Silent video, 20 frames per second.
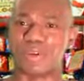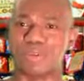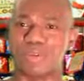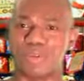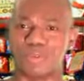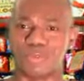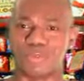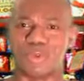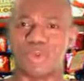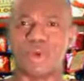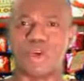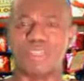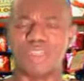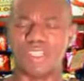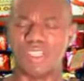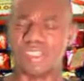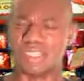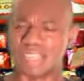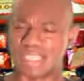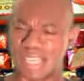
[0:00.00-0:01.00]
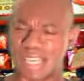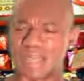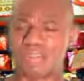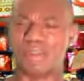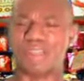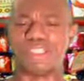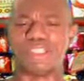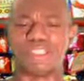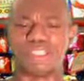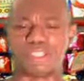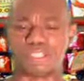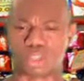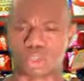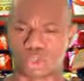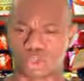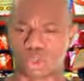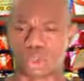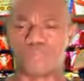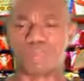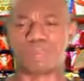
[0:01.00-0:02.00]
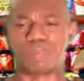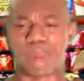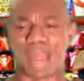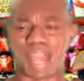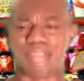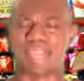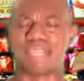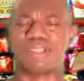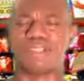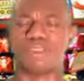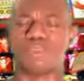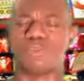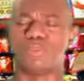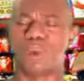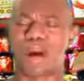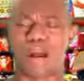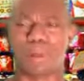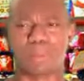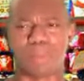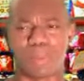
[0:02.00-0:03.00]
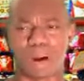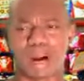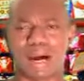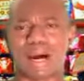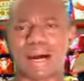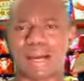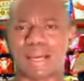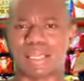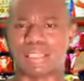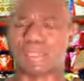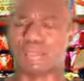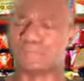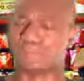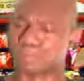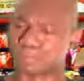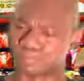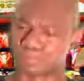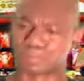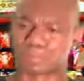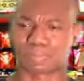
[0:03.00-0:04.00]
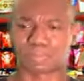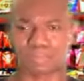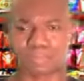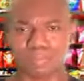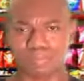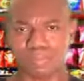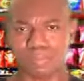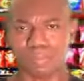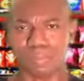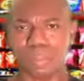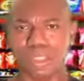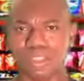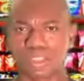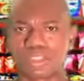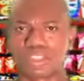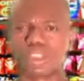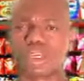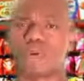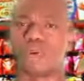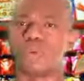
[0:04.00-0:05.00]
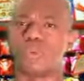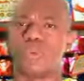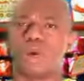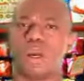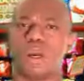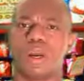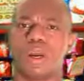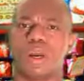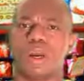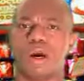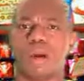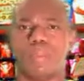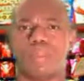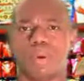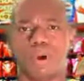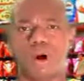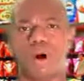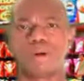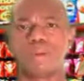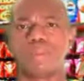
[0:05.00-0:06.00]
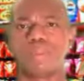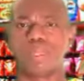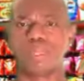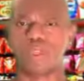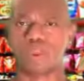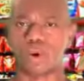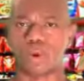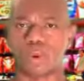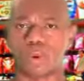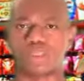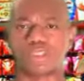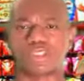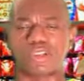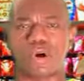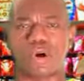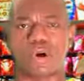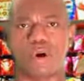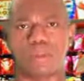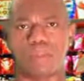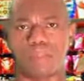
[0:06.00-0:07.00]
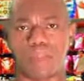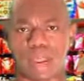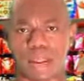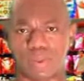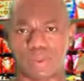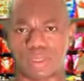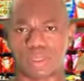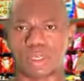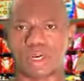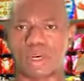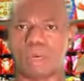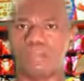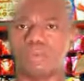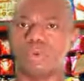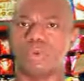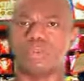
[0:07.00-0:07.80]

before these images creep back into my mind. So, Bardem and Lawrence are a married couple.